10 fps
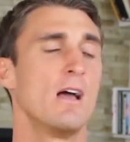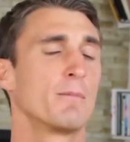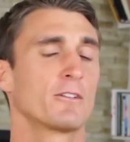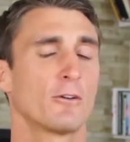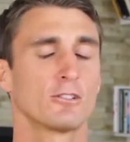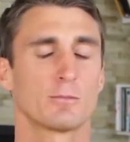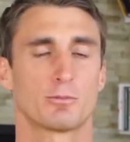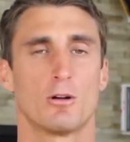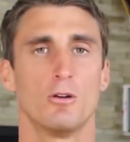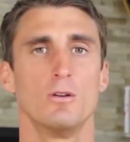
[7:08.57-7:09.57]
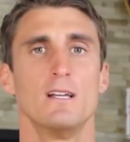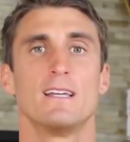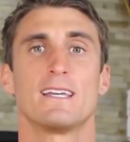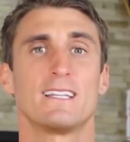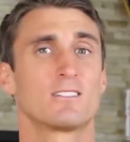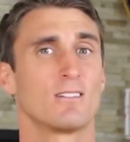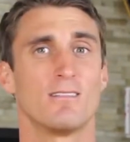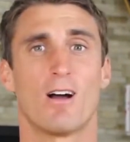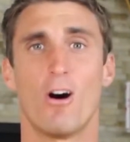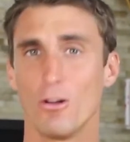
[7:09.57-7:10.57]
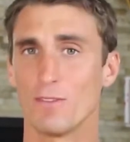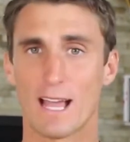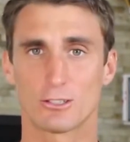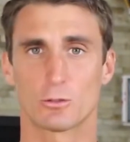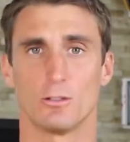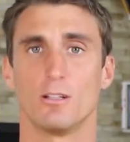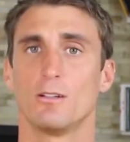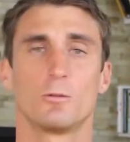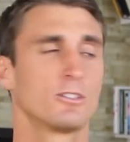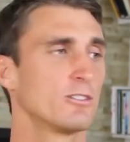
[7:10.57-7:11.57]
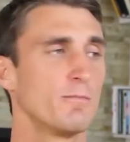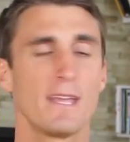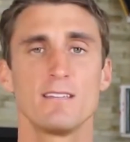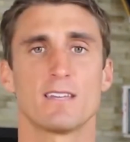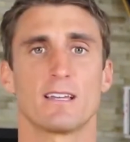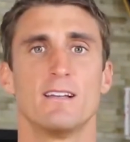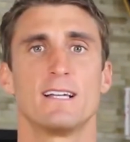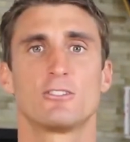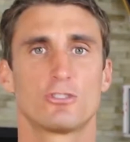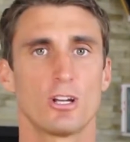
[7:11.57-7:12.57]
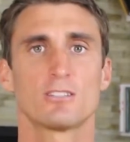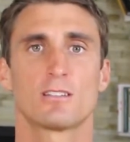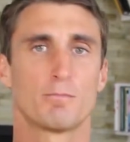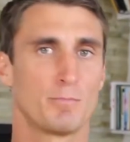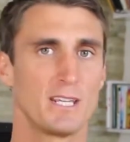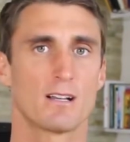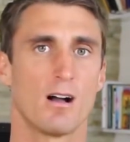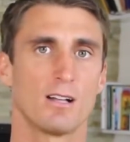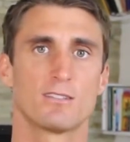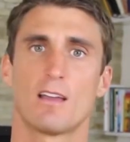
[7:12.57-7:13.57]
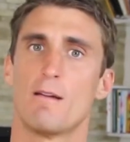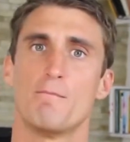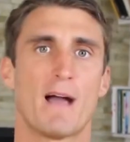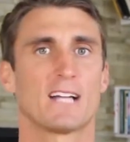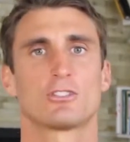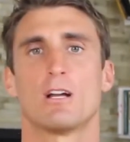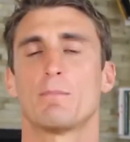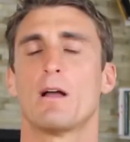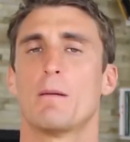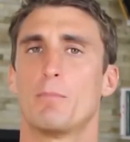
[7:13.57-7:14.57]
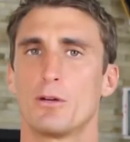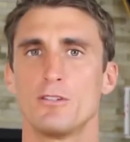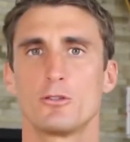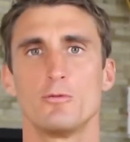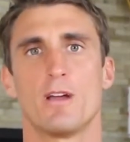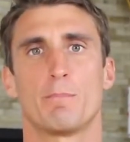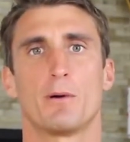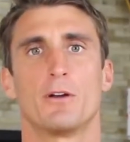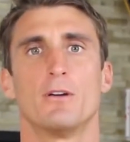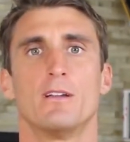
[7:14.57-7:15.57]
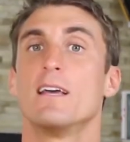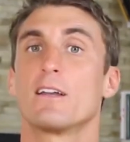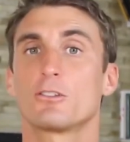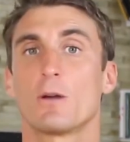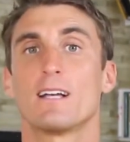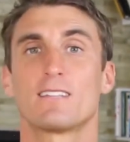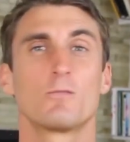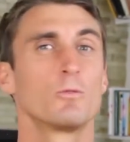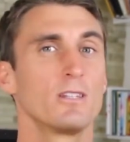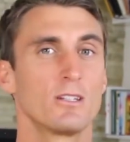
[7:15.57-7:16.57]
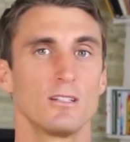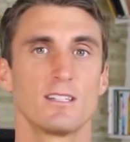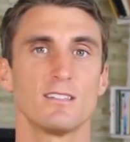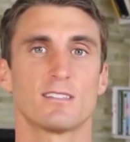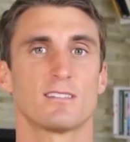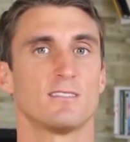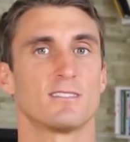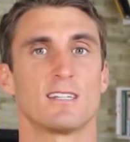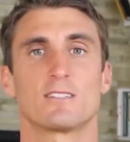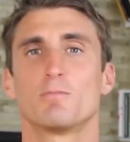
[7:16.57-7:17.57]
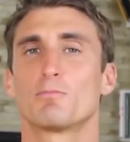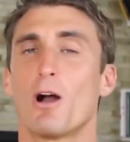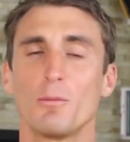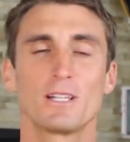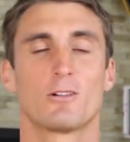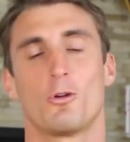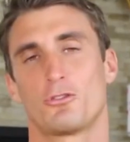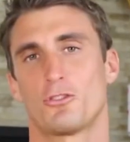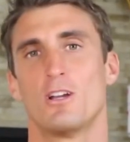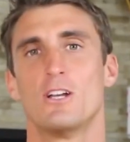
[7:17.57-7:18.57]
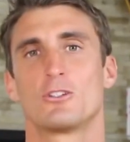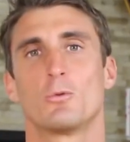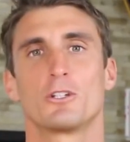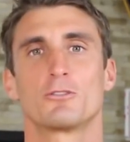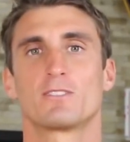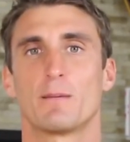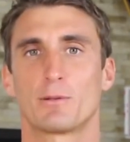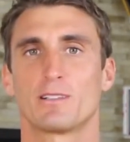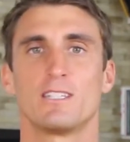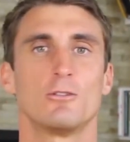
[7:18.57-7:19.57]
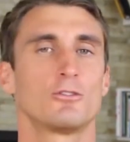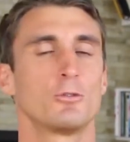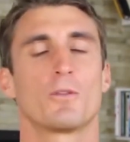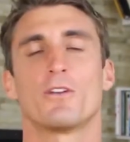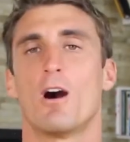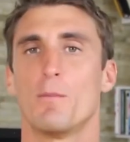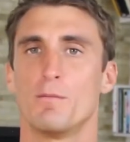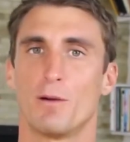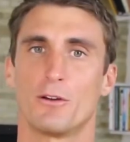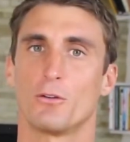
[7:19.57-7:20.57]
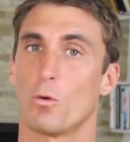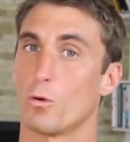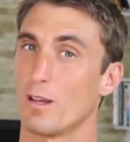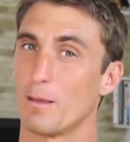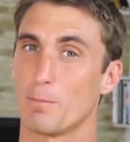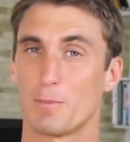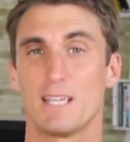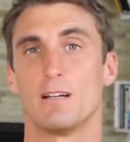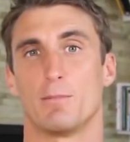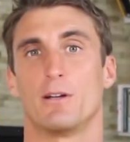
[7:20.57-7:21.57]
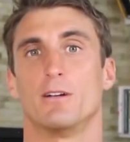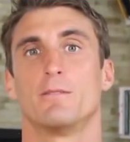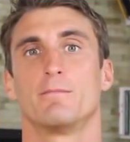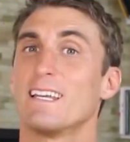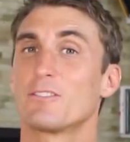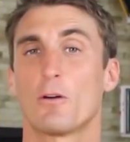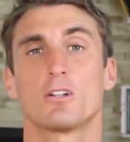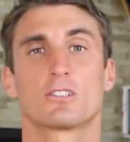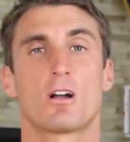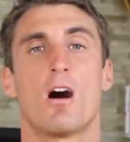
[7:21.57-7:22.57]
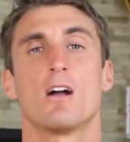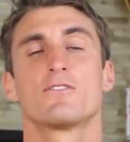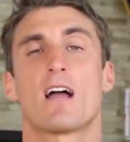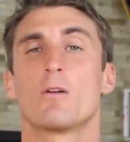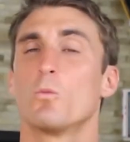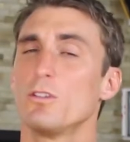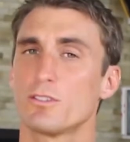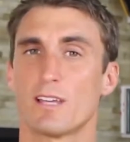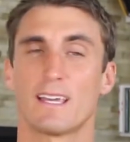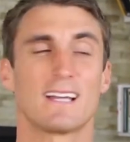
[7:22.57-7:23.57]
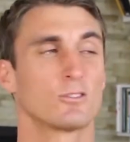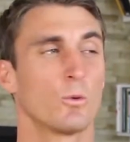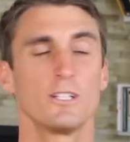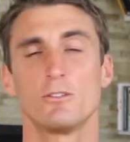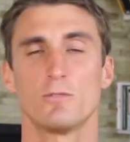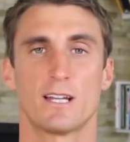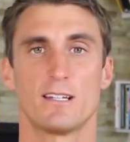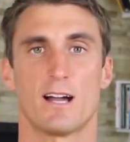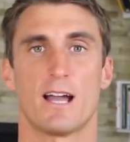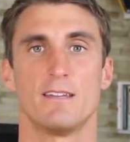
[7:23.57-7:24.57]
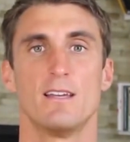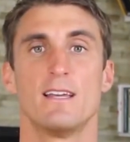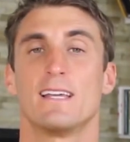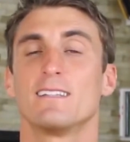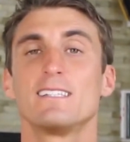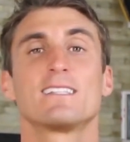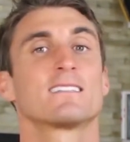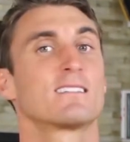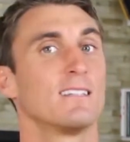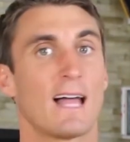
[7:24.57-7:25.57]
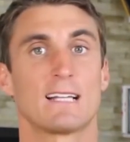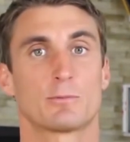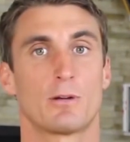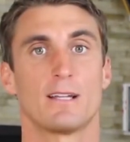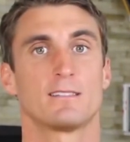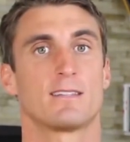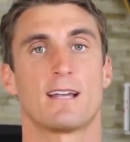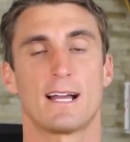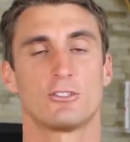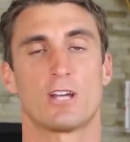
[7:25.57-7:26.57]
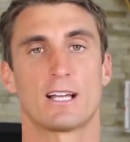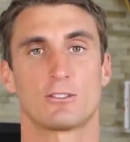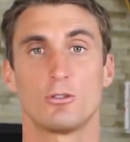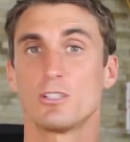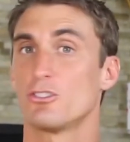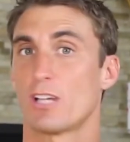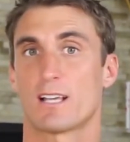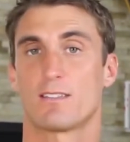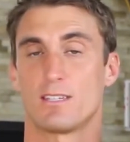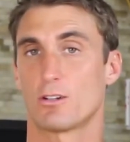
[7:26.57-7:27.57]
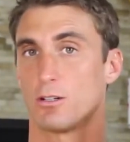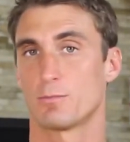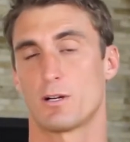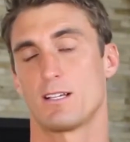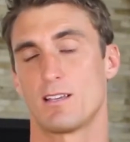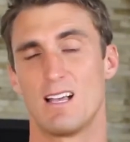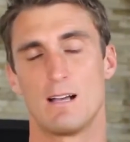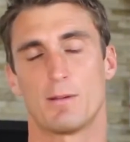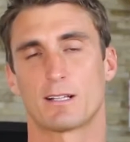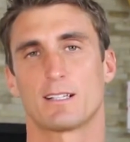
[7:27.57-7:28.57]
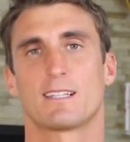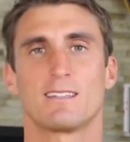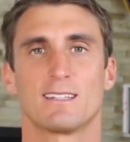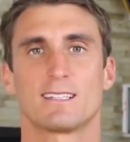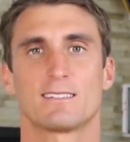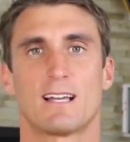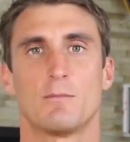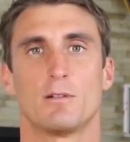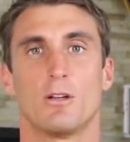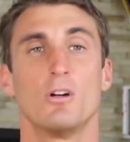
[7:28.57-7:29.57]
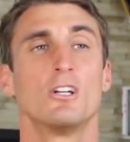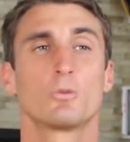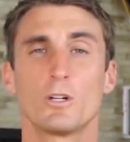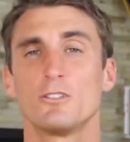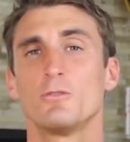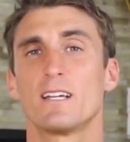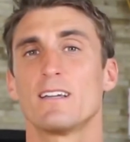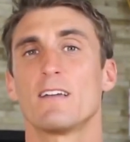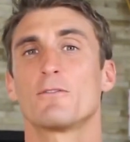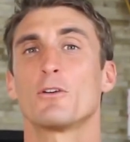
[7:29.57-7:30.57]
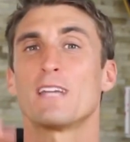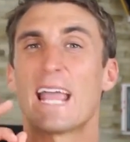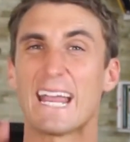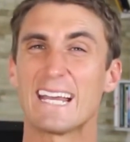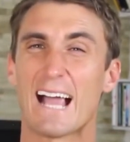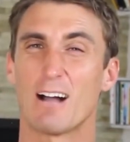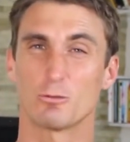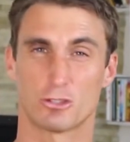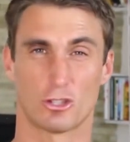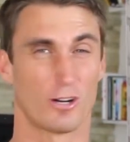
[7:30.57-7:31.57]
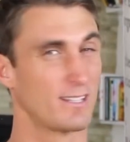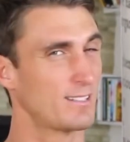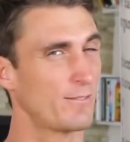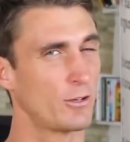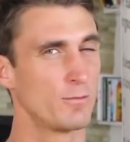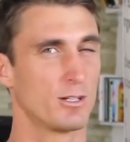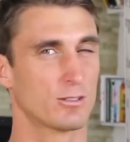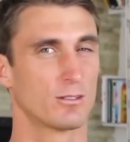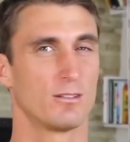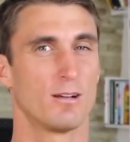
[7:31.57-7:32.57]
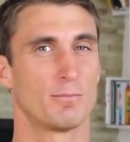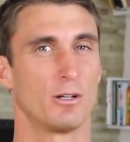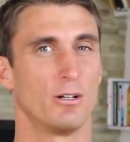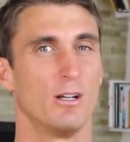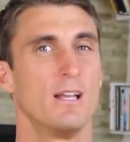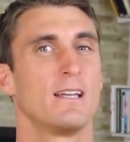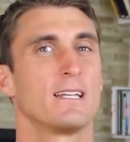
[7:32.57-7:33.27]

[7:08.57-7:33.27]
But as far as a pro, it's all natural, which is amazing. It's just pecans mashed up, put into nut butter. It also has a really good consistency. It's probably closer to what you're typically used to with an almond butter or a peanut butter. And as far as cons, I will say at $22.99, at least that's the last price that I checked. You can check the current price by clicking the links down below. $22.99 for an 8-ounce jar. That's not very much nut butter.